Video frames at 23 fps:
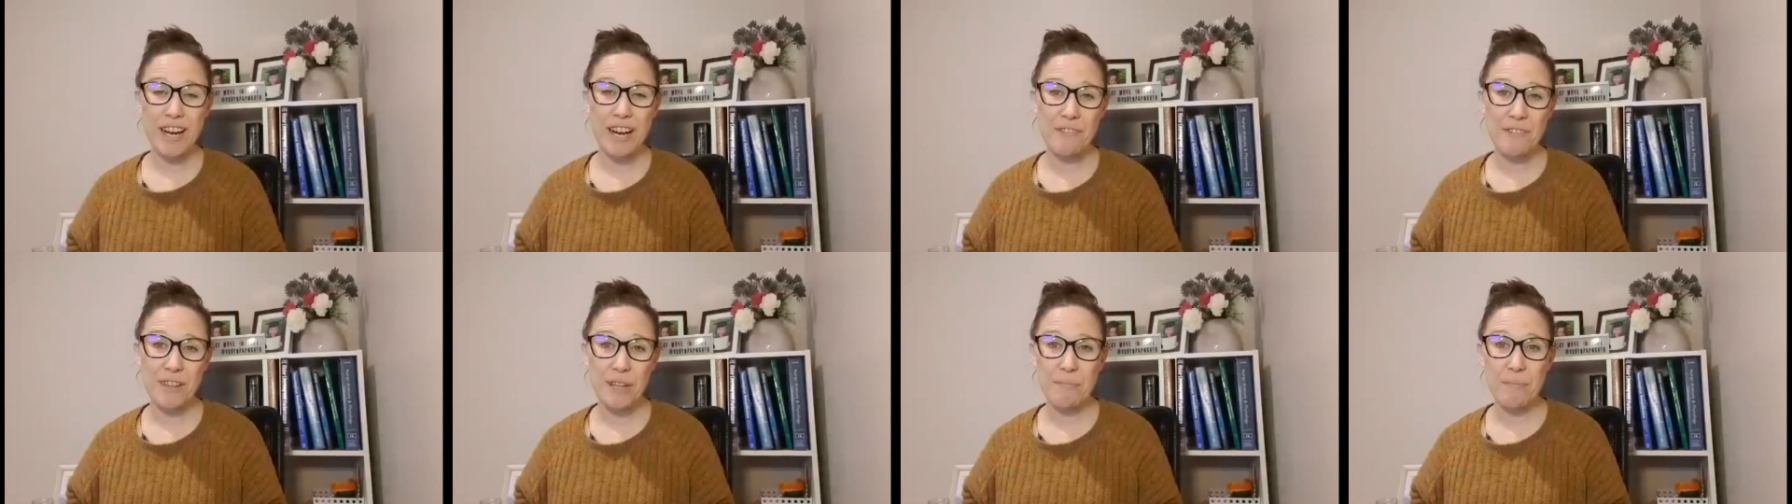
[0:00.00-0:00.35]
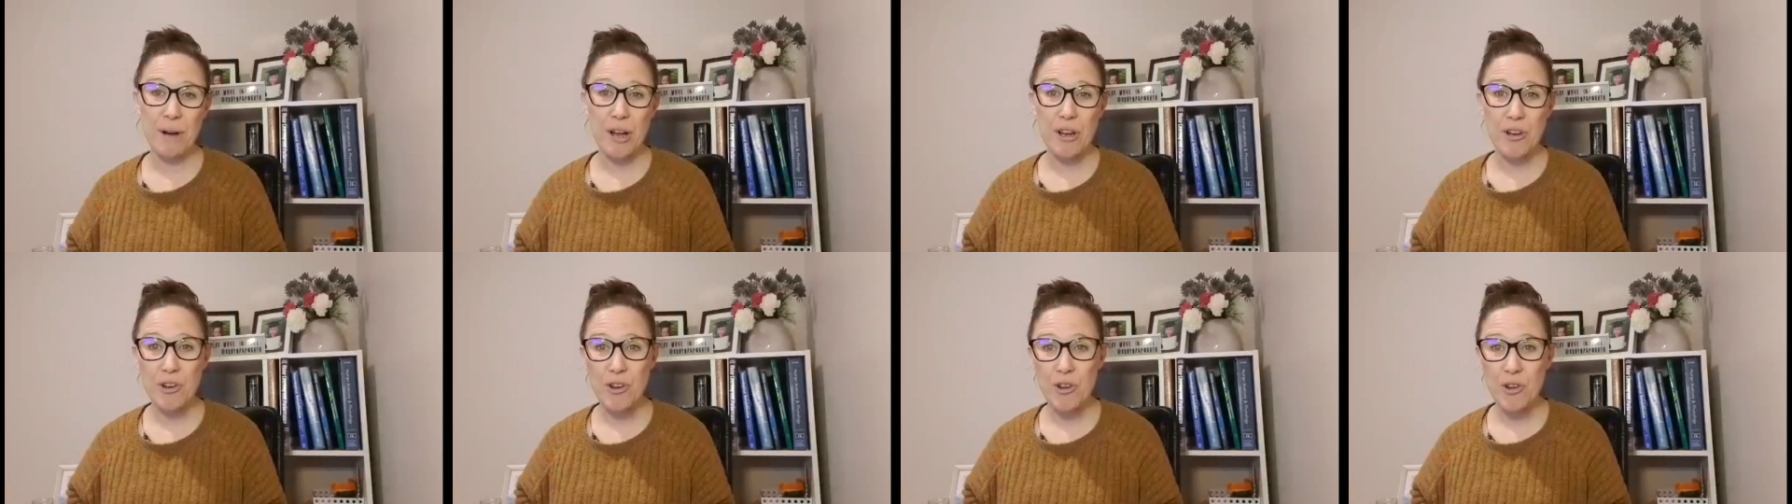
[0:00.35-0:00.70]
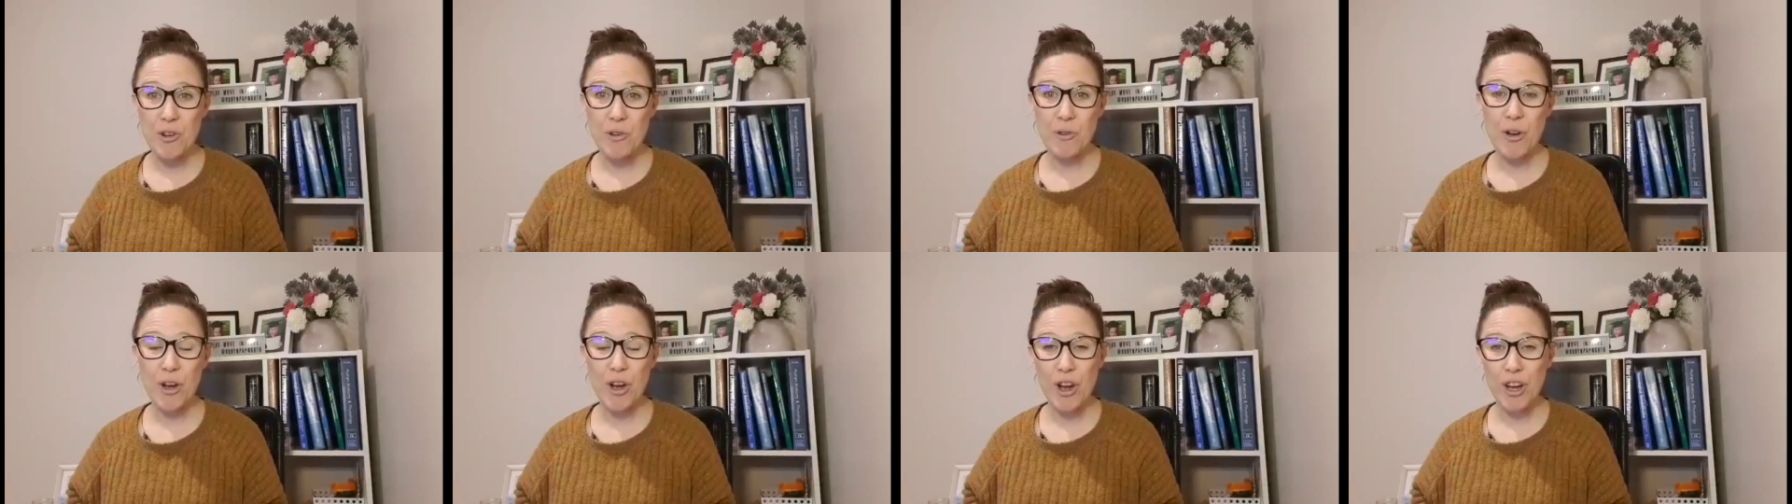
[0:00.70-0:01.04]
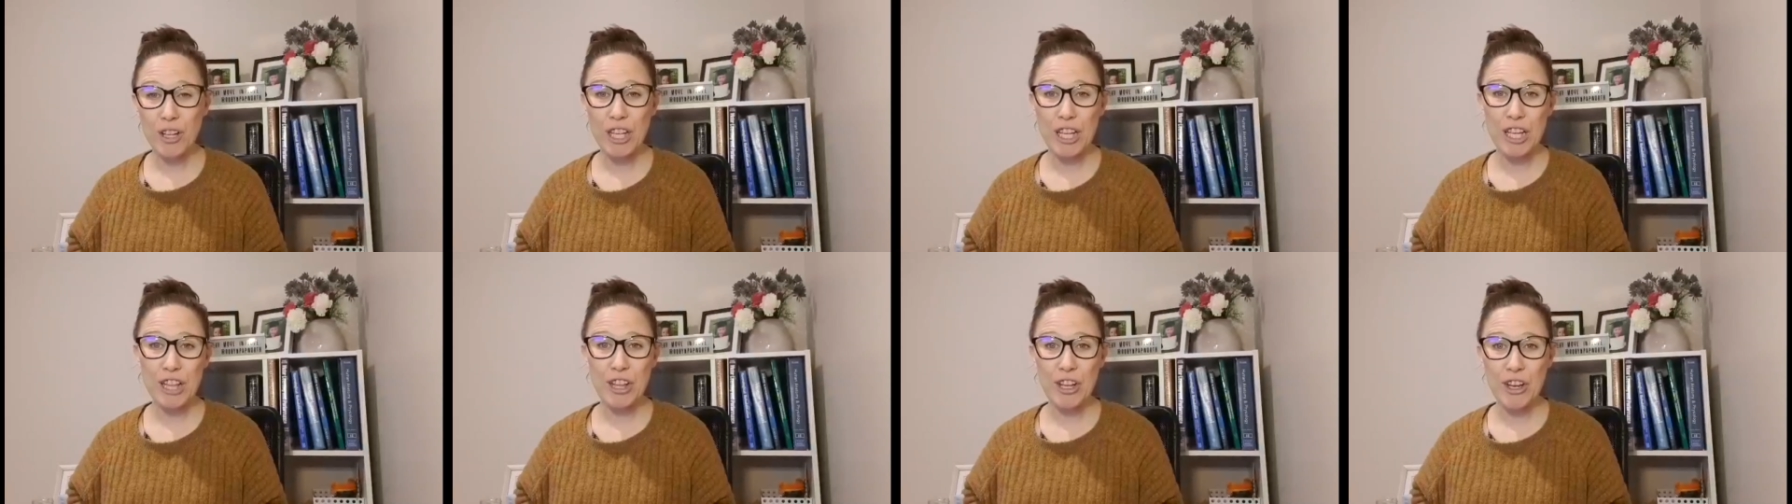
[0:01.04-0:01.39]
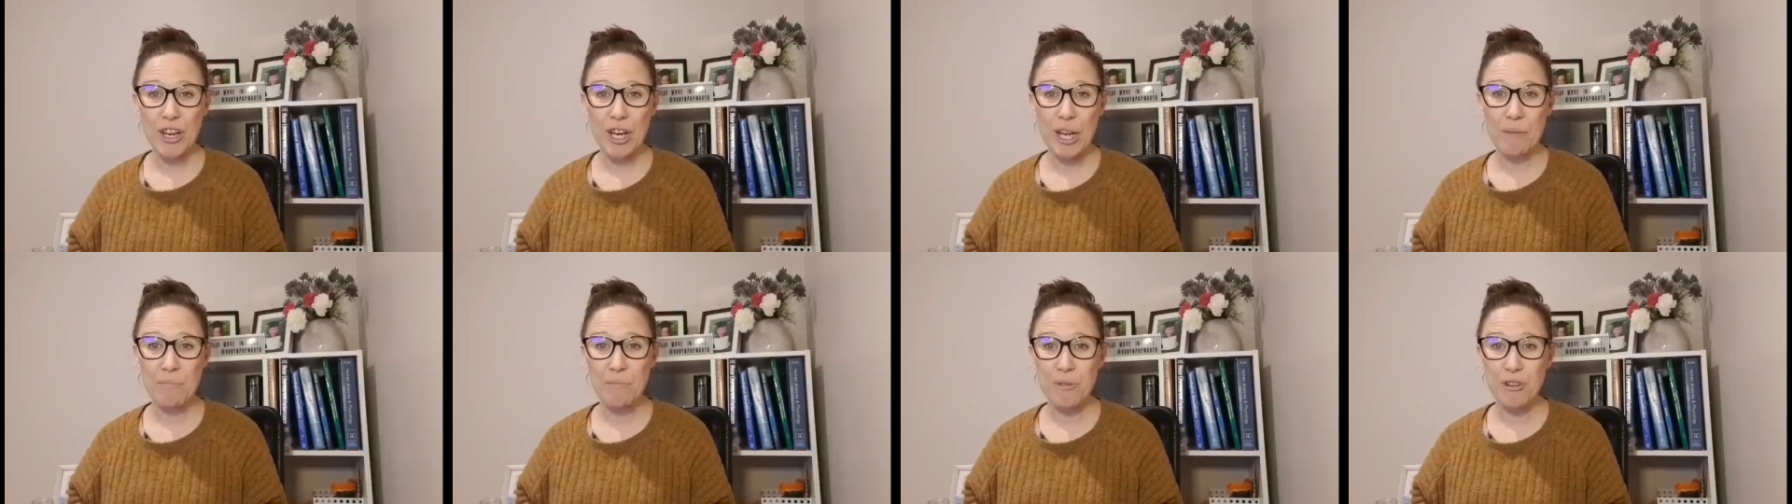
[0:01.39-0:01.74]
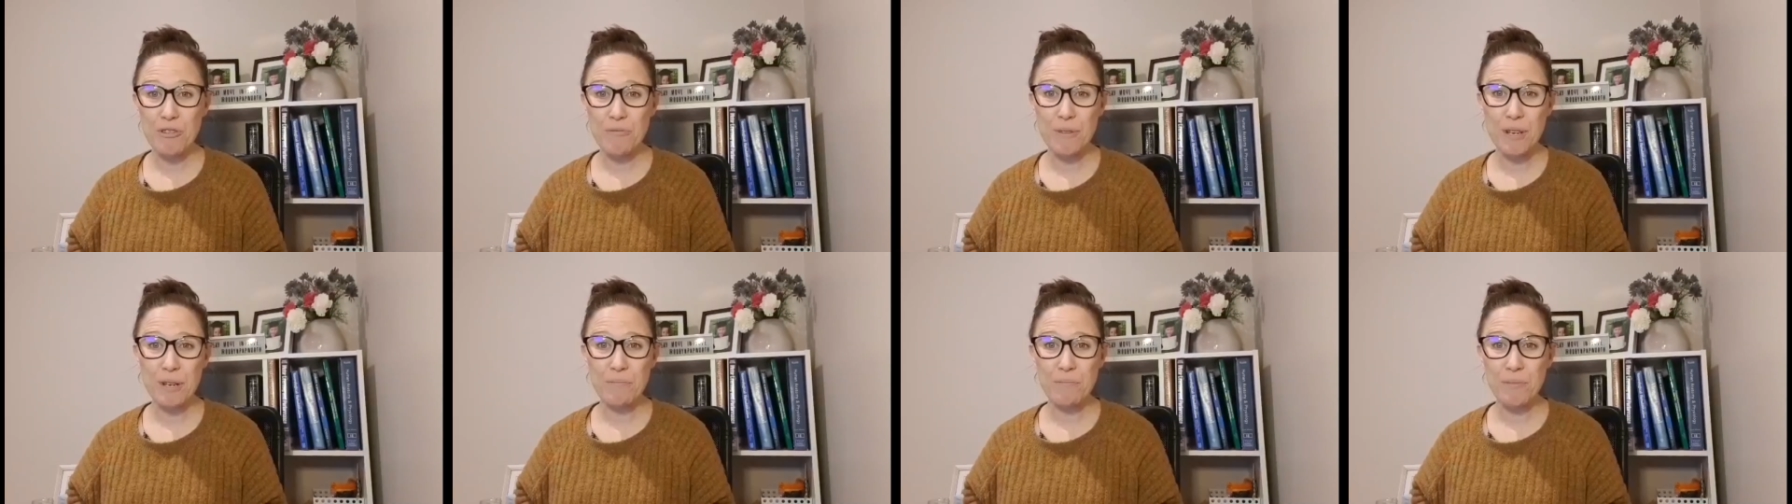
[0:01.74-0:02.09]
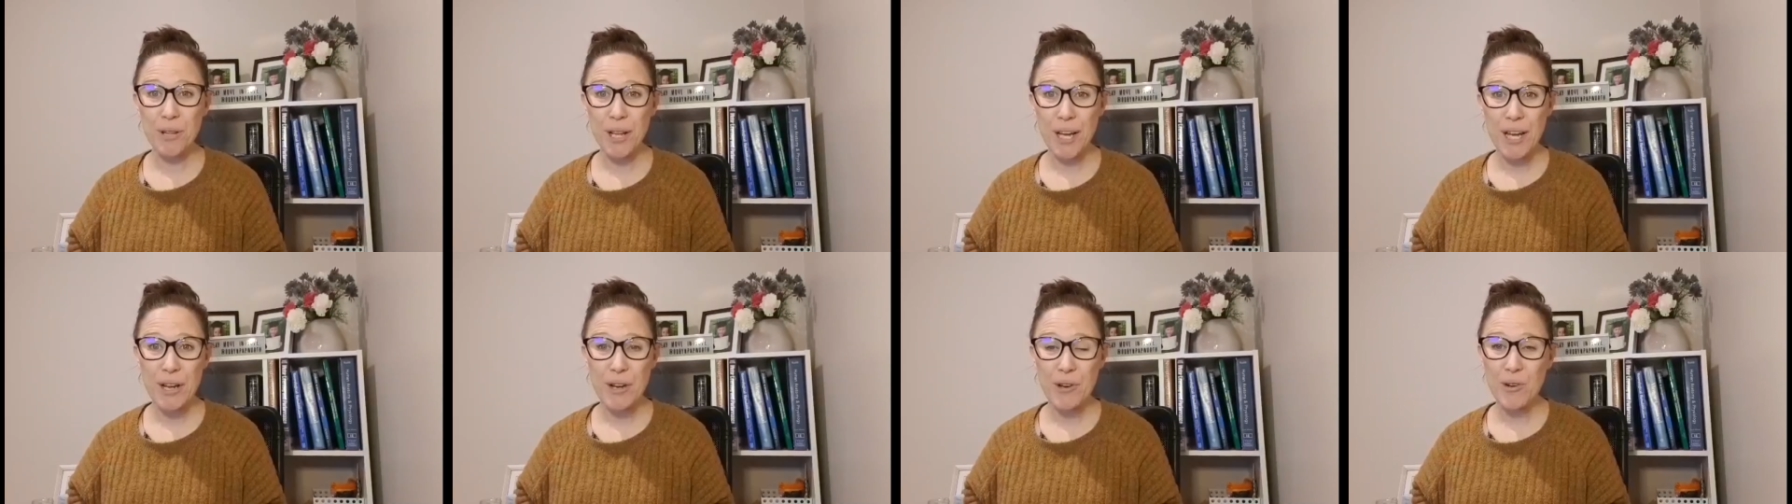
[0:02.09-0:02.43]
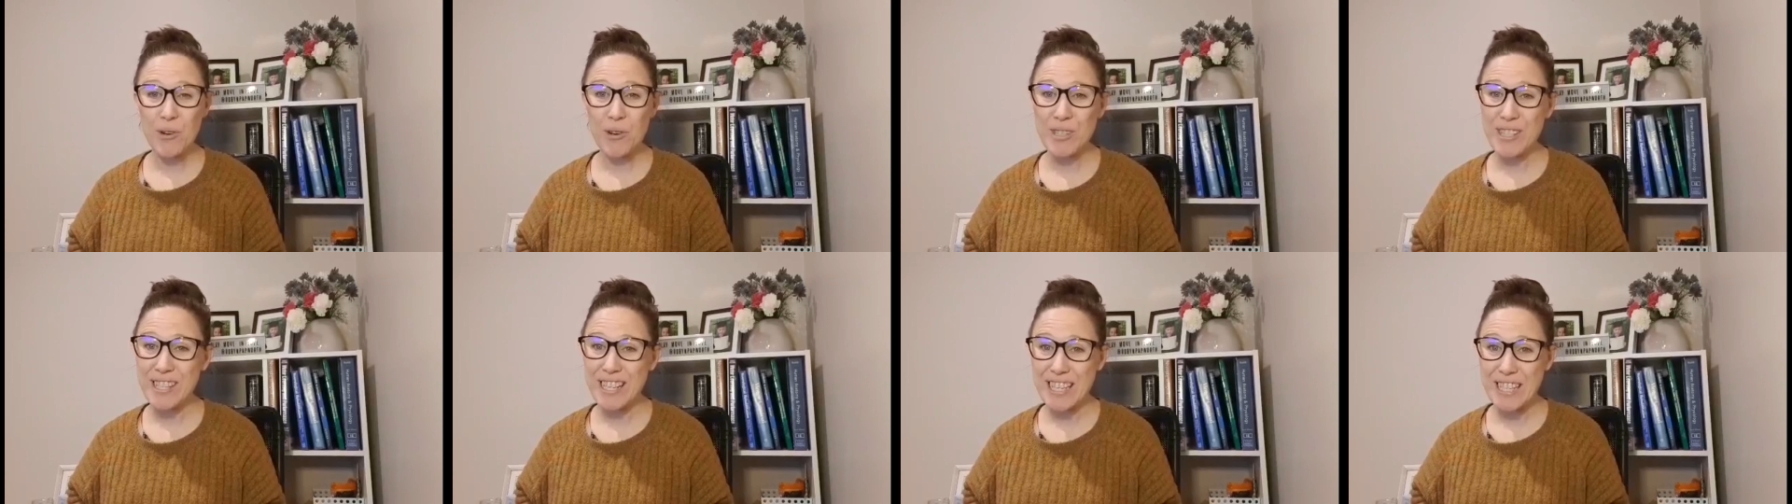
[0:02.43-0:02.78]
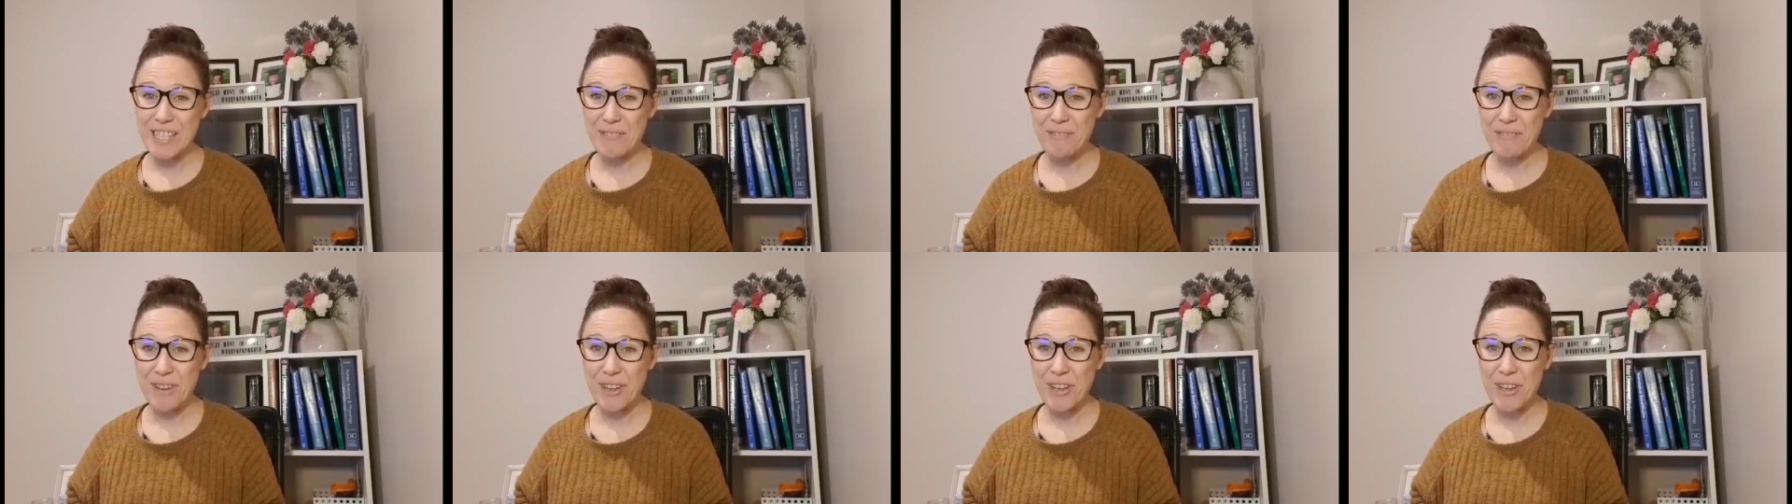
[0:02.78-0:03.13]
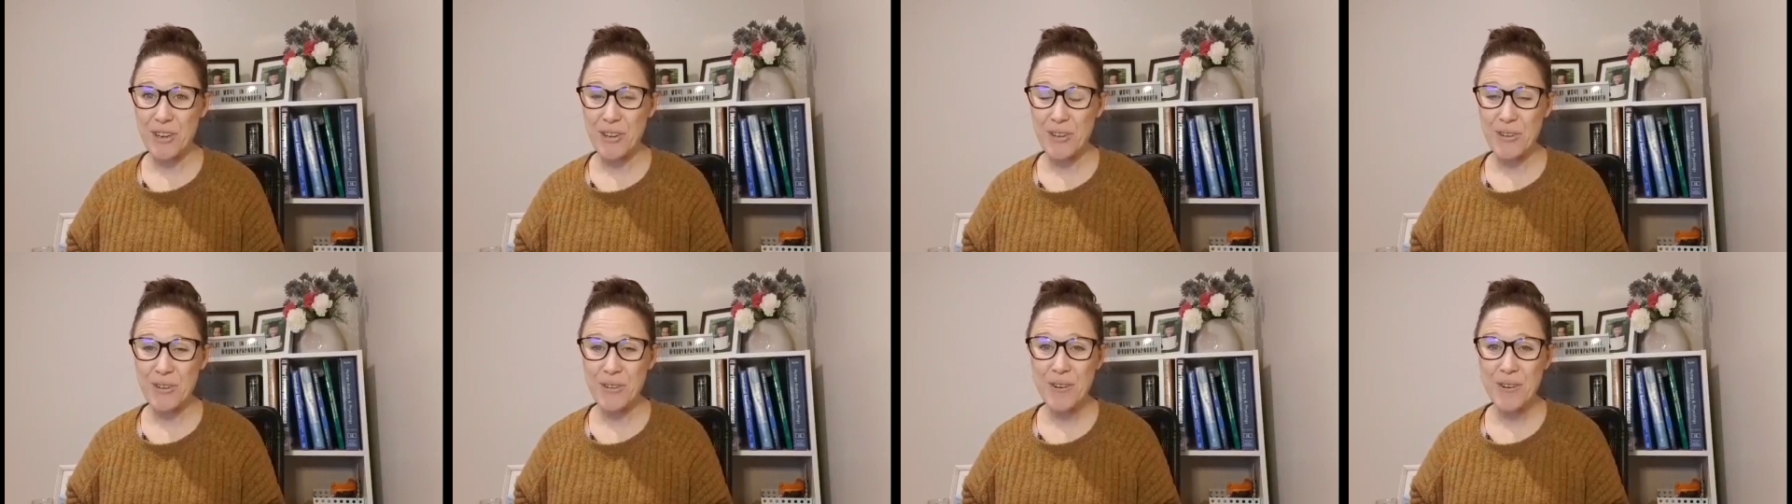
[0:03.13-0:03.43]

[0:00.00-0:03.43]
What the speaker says: then my new early learning movement and play course is for you.